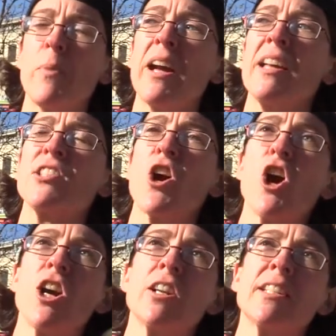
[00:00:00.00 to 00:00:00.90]
but it's
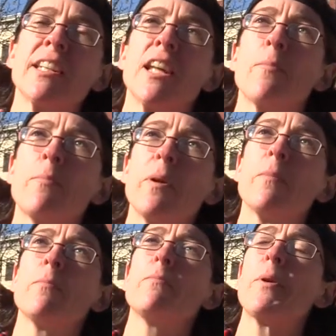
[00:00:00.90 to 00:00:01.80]
hard to keep
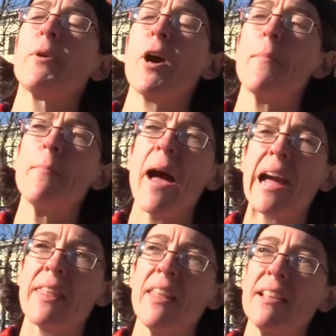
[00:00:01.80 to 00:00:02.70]
people coming
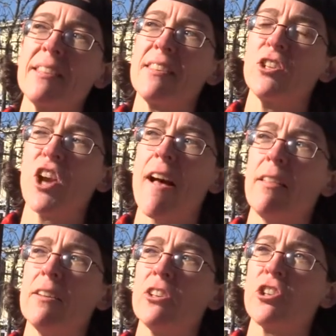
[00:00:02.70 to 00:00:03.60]
back, and that's the
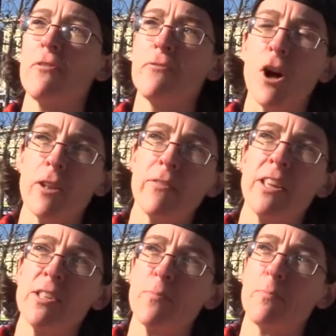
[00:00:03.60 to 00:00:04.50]
challenge of all of
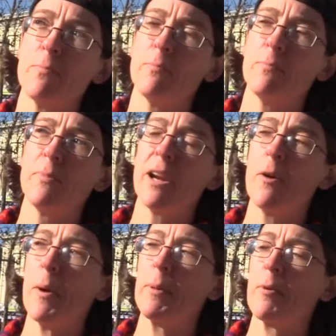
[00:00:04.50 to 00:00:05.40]
these you
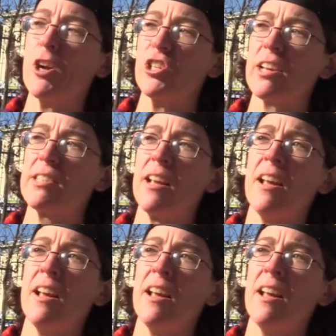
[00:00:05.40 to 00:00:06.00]
know, public projects.